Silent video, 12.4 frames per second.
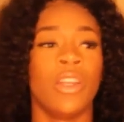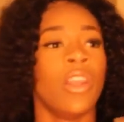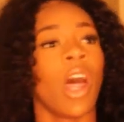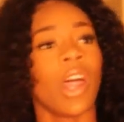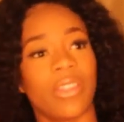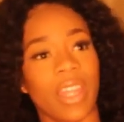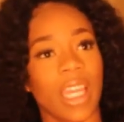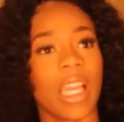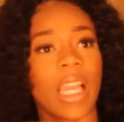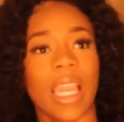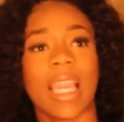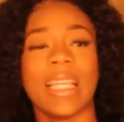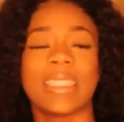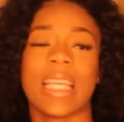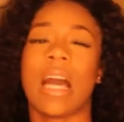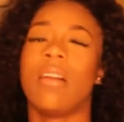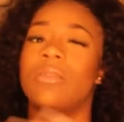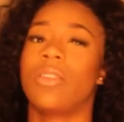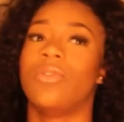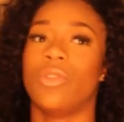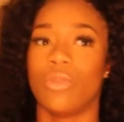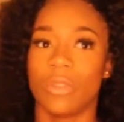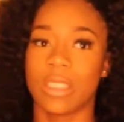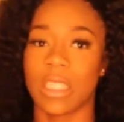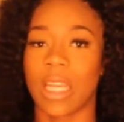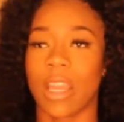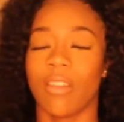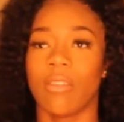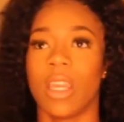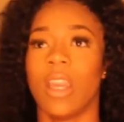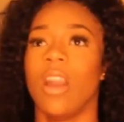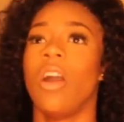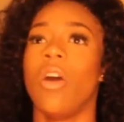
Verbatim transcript: nothing is out of the ordinary